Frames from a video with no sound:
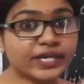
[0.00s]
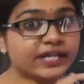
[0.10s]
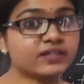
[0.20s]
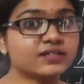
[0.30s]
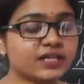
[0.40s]

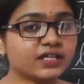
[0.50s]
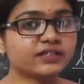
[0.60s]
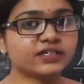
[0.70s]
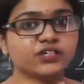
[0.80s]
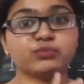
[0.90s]
candles are
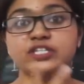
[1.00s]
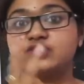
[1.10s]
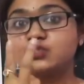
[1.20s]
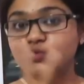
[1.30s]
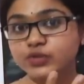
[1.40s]
there, it means
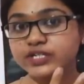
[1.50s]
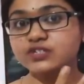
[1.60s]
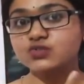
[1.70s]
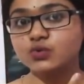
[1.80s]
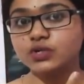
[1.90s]
2
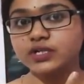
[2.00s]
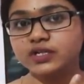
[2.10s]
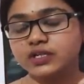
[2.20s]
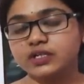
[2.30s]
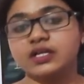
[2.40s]
years old.
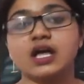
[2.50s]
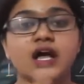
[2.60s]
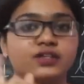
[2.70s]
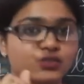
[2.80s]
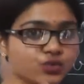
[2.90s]

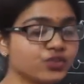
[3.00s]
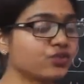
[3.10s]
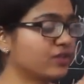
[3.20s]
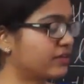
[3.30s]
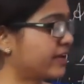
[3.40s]
So you
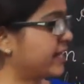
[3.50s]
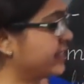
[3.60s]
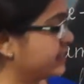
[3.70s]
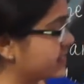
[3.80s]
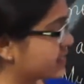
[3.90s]
will write
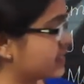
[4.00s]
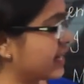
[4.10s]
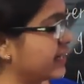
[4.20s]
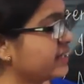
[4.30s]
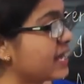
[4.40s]
in this
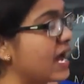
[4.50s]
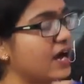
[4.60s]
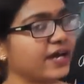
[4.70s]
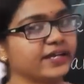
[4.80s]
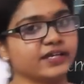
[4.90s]
line,
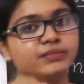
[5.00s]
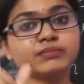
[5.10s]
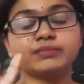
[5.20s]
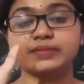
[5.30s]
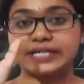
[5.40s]
I am
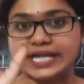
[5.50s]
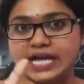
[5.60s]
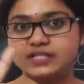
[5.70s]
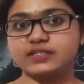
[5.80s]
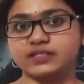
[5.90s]

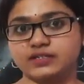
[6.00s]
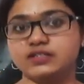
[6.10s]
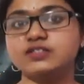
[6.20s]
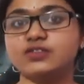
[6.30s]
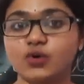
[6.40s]
dash
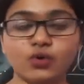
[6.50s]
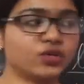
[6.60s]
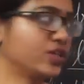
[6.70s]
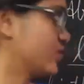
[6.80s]
years old.